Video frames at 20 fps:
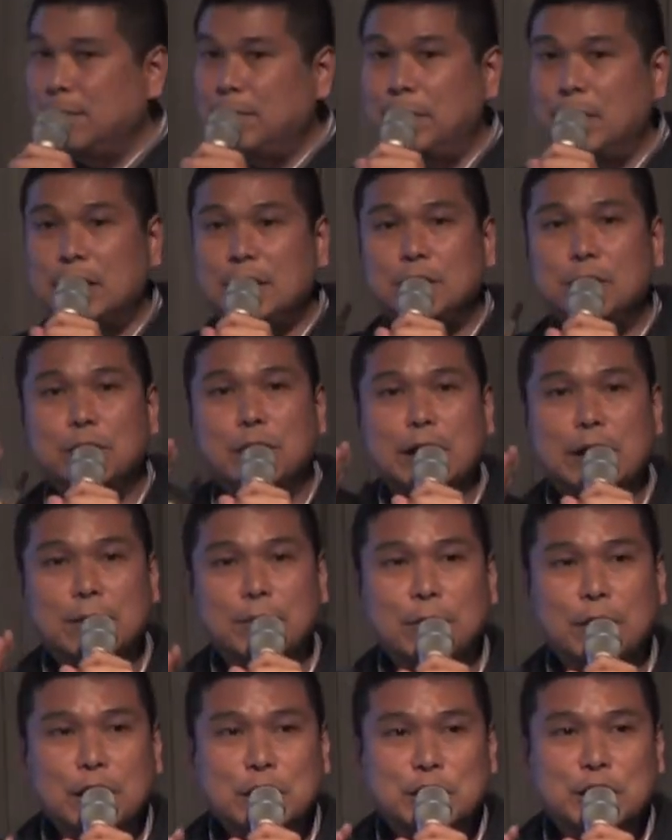But to an
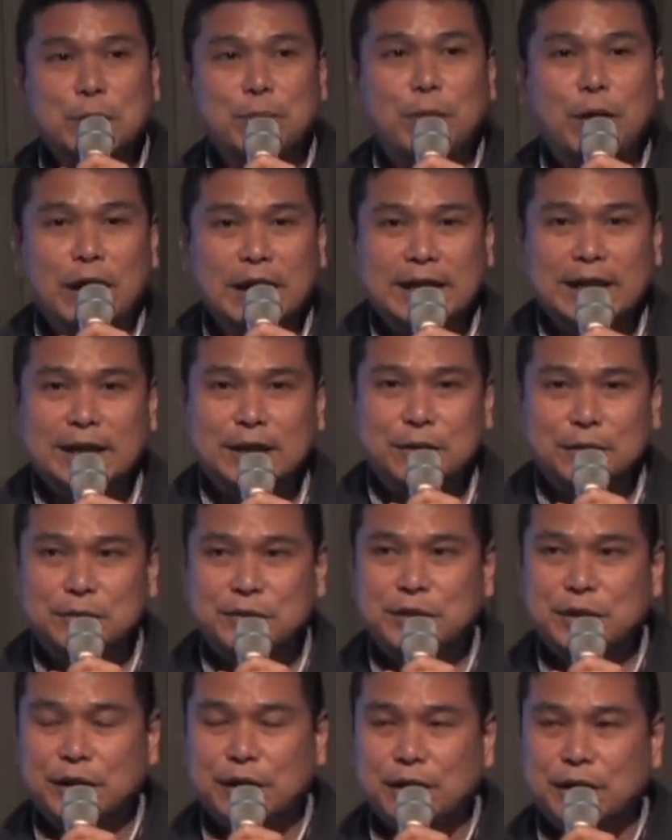emerging market
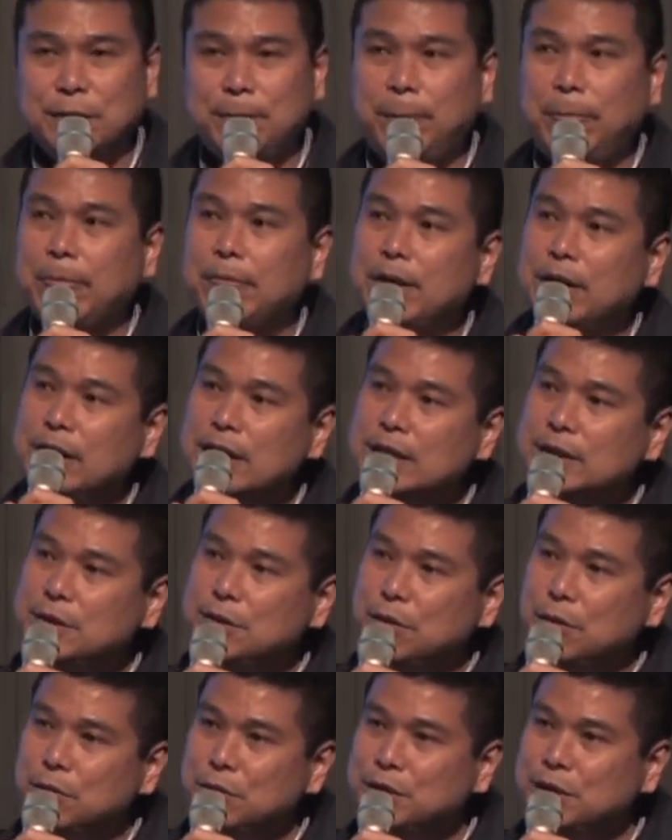user, there
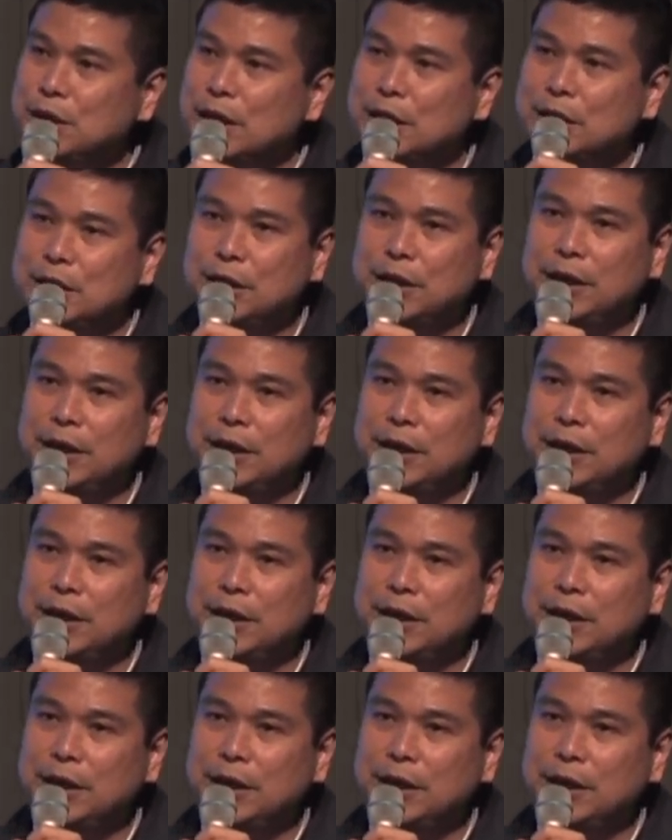is no such